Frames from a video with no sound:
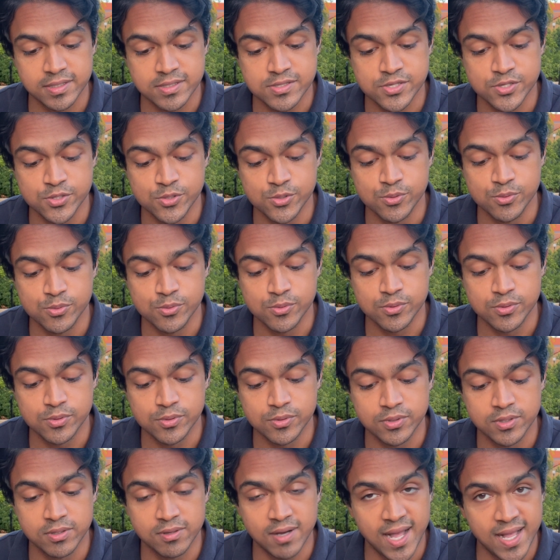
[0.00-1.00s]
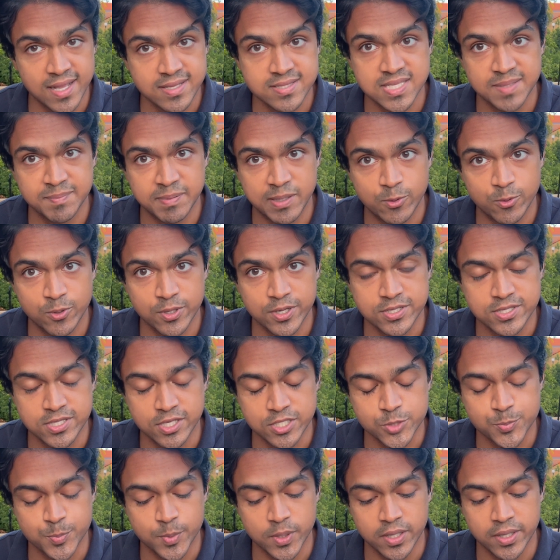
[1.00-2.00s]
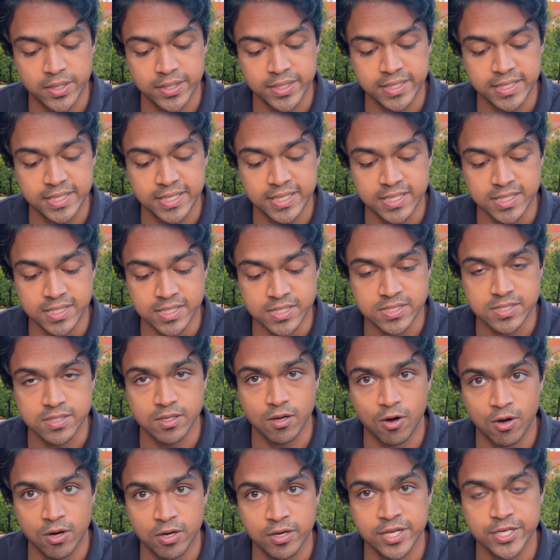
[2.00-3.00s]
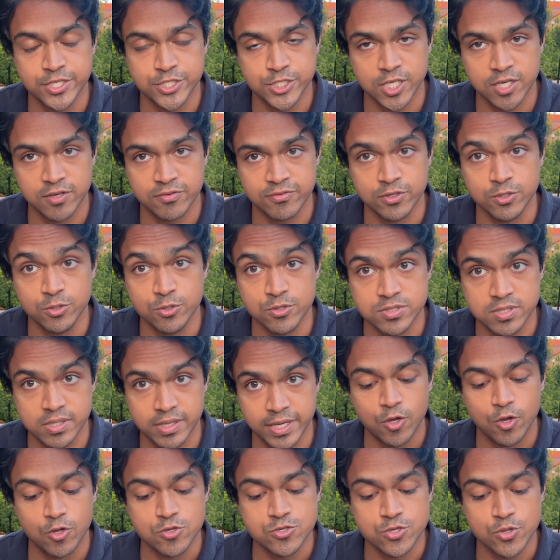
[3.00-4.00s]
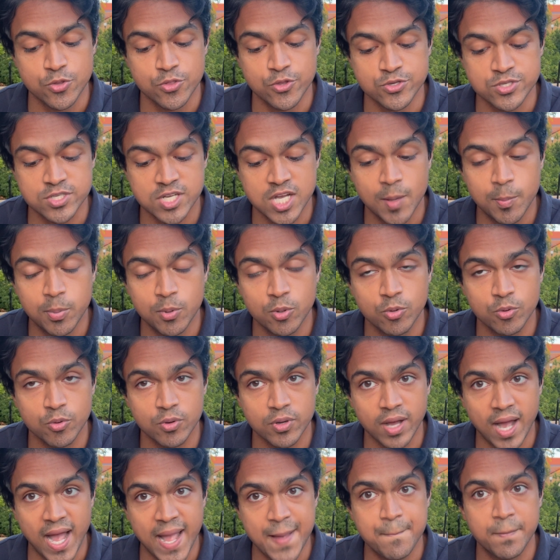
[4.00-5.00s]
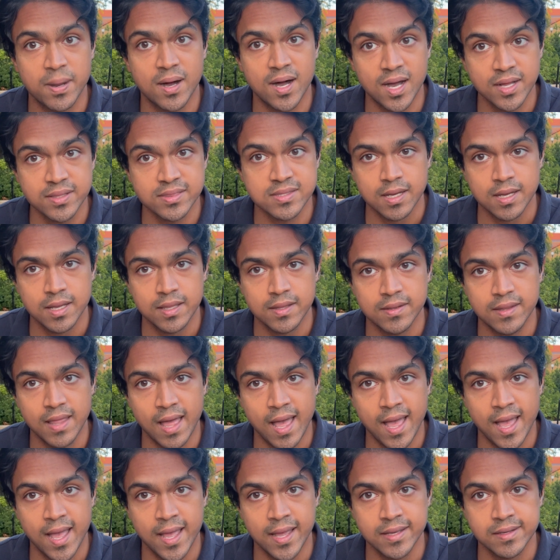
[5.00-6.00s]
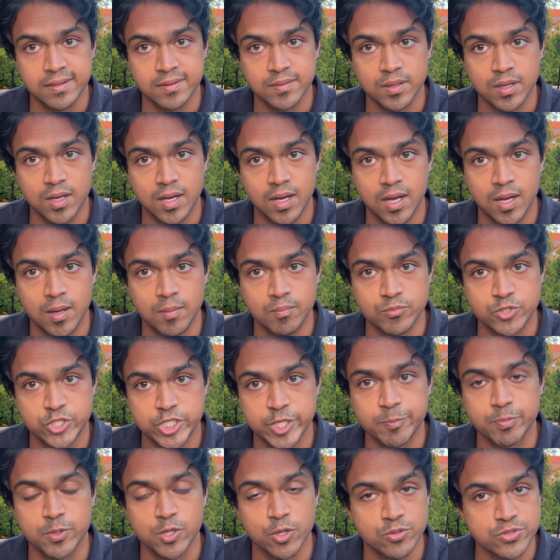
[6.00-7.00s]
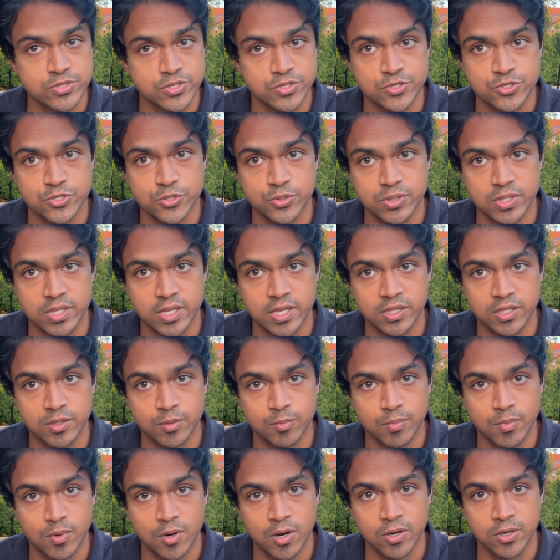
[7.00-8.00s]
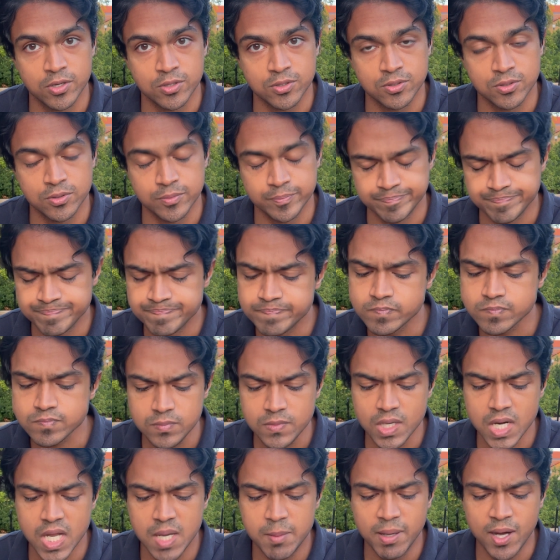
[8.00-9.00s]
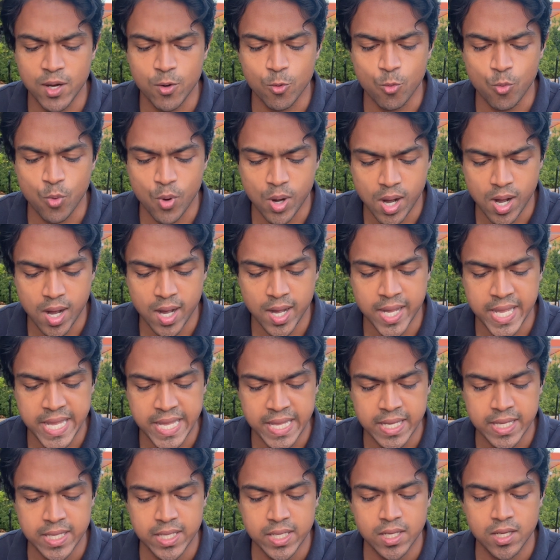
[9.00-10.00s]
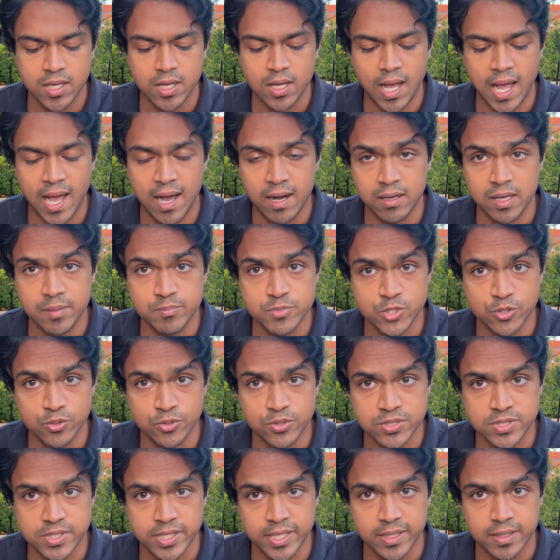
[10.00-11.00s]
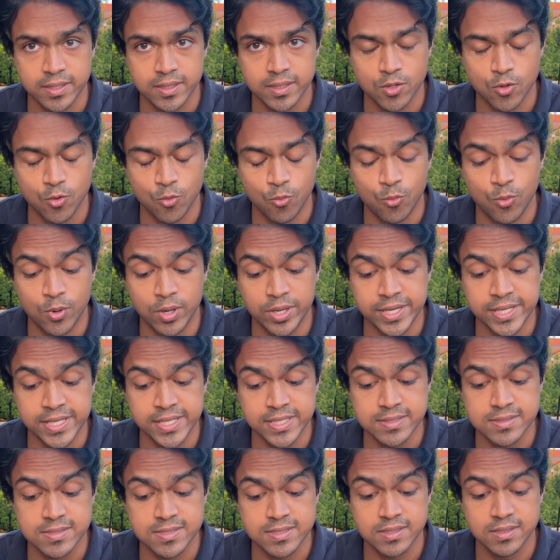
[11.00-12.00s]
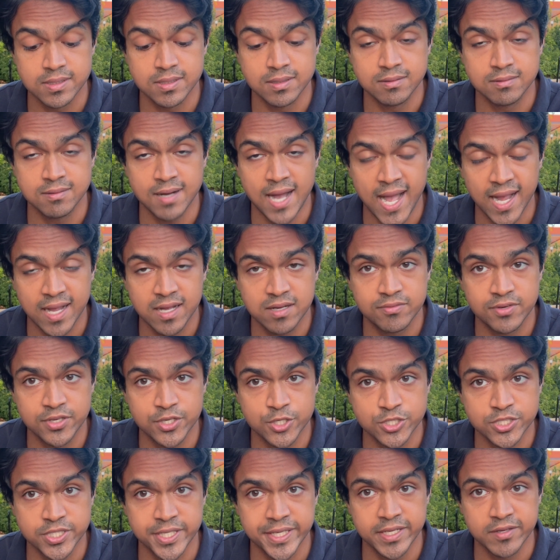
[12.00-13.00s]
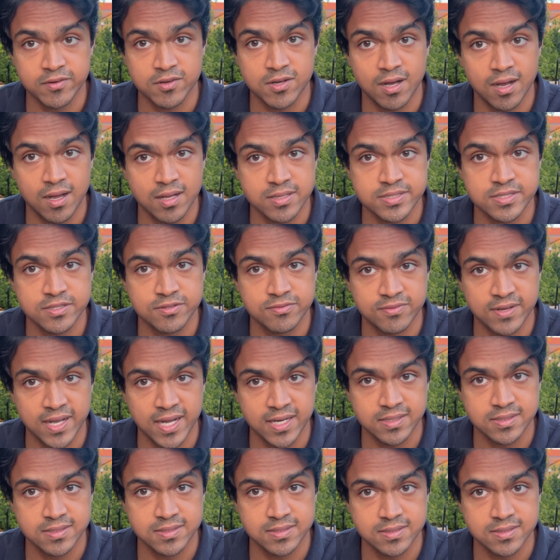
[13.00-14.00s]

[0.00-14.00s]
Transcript: to the last step I want to touch upon is RLHF and hallucination. So there's a couple hypotheses that Chip goes into in the article about why LMs hallucinate. One is the lack of understanding of cause and effect,